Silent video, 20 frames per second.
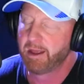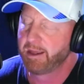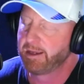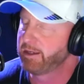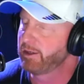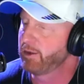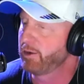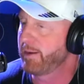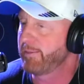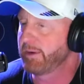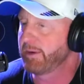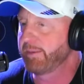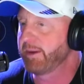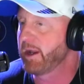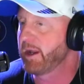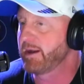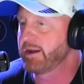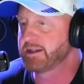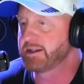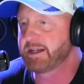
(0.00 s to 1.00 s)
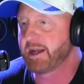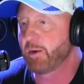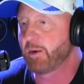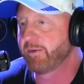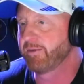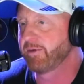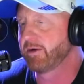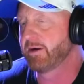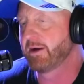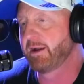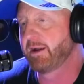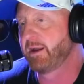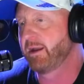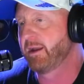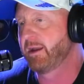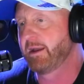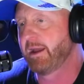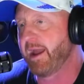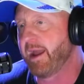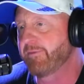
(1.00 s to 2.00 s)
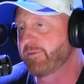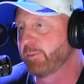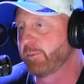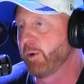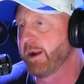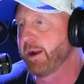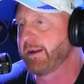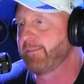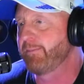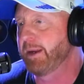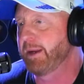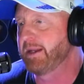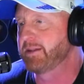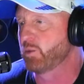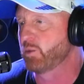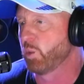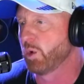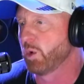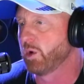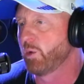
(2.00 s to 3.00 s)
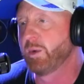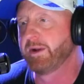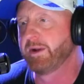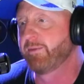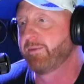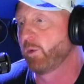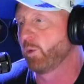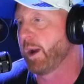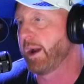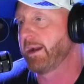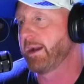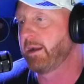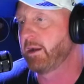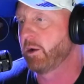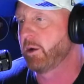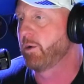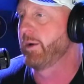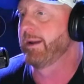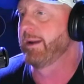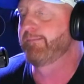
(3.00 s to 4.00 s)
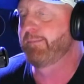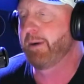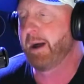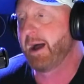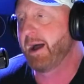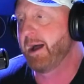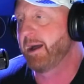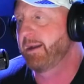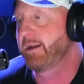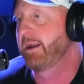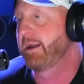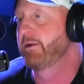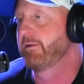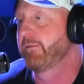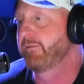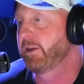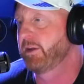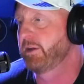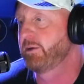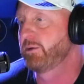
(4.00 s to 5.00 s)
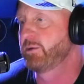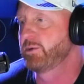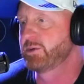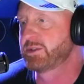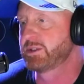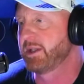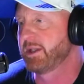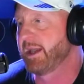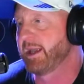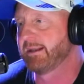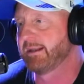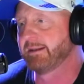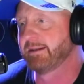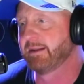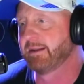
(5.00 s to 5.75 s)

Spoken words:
I'm going to be honest. However, after Brandon Beane's whirlwind of a radio and pod interviews like